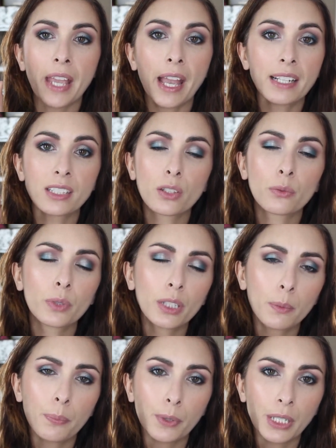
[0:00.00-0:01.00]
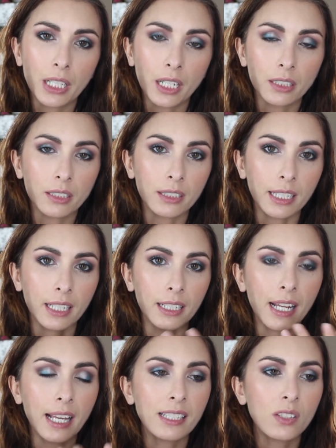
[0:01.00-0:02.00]
and it's a really pretty color, like a
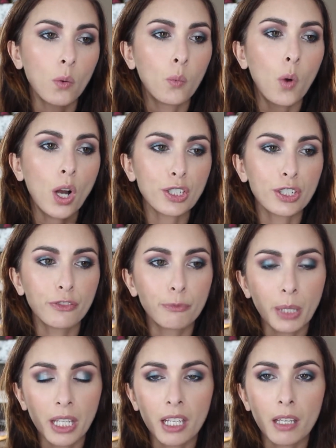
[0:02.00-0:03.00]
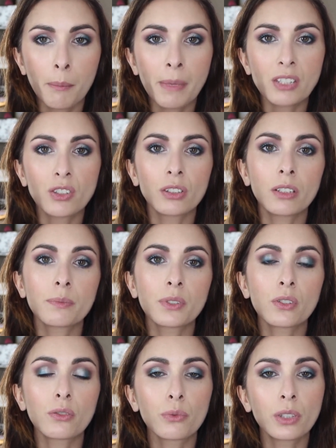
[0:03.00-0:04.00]
nice wash of pink. It makes your
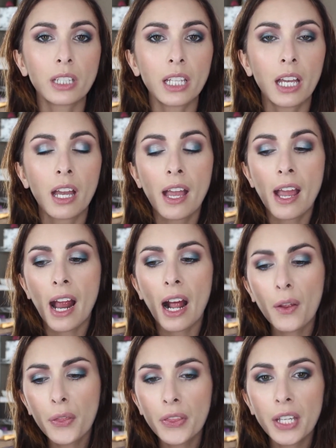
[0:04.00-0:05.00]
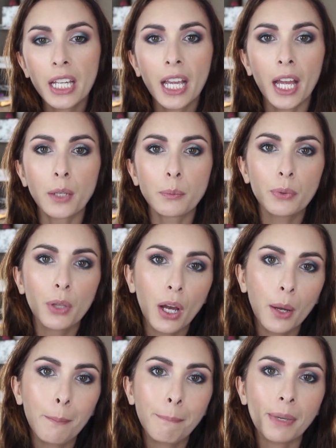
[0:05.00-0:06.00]
lips look really healthy and
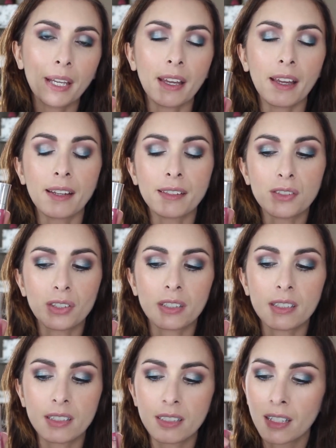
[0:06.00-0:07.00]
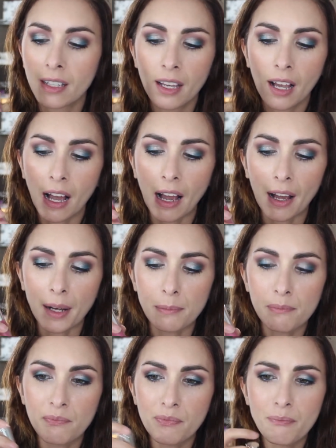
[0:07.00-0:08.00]
plump, and just
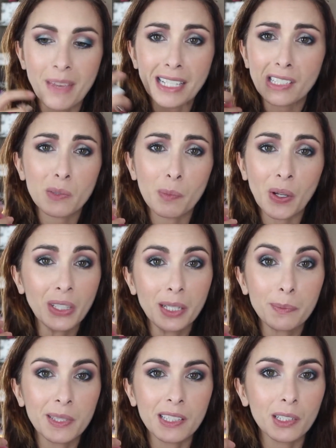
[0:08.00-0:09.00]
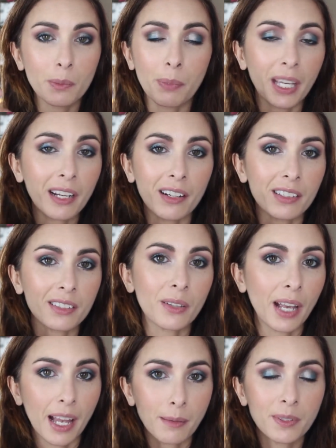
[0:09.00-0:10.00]
makes small lips look bigger.
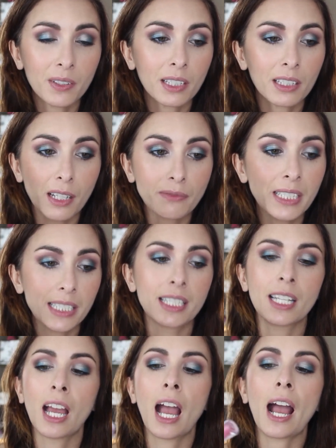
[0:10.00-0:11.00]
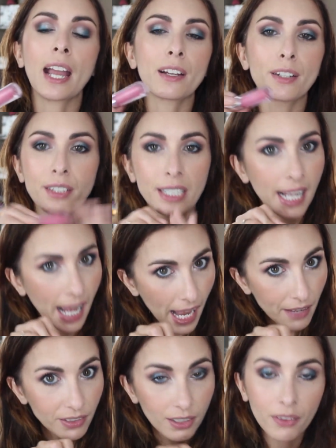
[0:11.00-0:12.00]
So I absolutely love it. I already
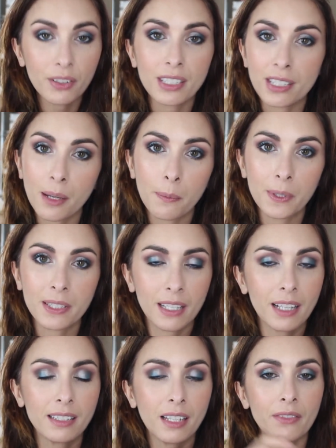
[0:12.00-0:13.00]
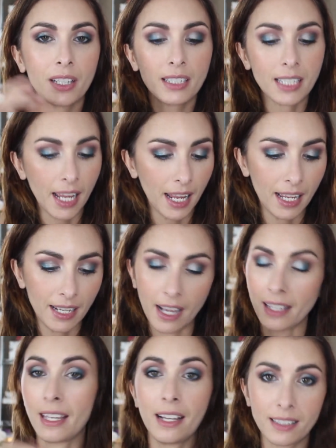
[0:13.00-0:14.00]
have another sample size of it, and
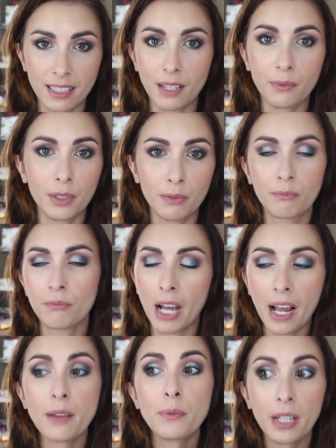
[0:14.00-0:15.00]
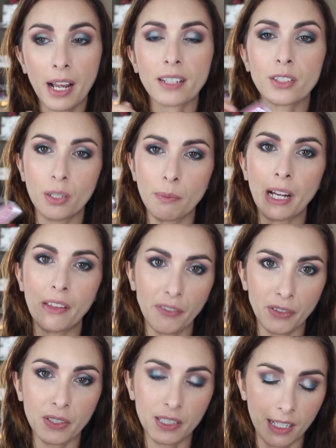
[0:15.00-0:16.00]
yes, I would actually buy the
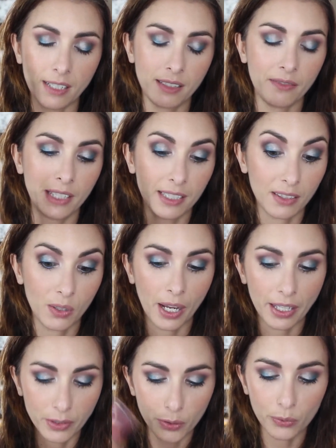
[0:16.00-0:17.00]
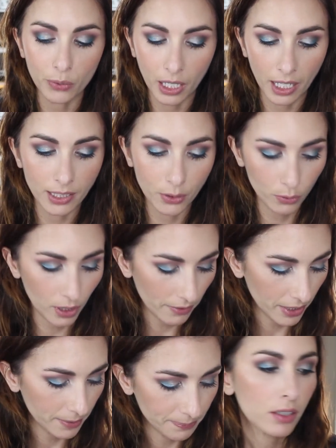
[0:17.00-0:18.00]
full size of this. So I do
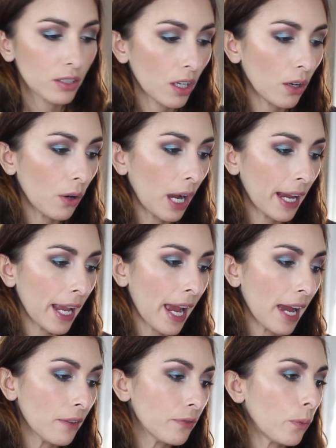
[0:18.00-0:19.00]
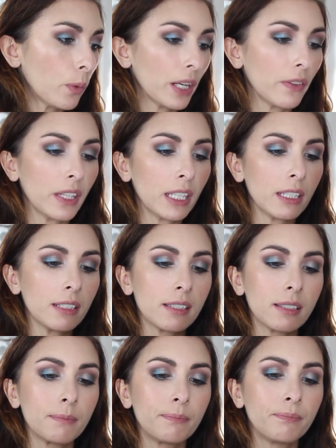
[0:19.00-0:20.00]
love it. So I have one of
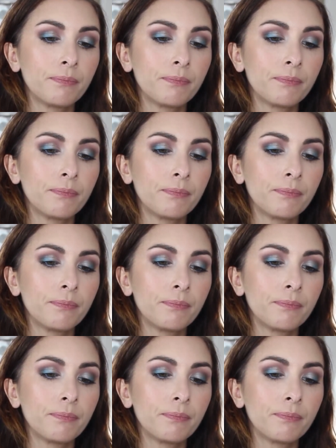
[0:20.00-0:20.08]
these,